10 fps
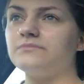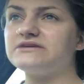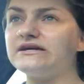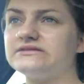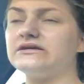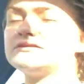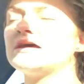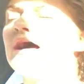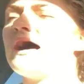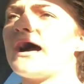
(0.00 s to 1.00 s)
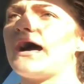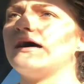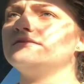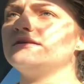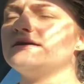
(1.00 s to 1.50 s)
updated,
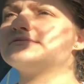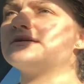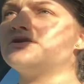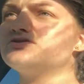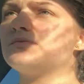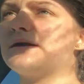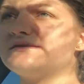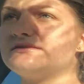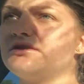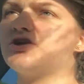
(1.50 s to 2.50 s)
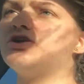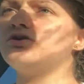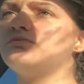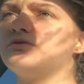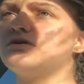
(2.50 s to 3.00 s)
and it said you're placed in a
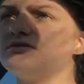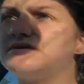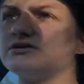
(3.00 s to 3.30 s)
queue because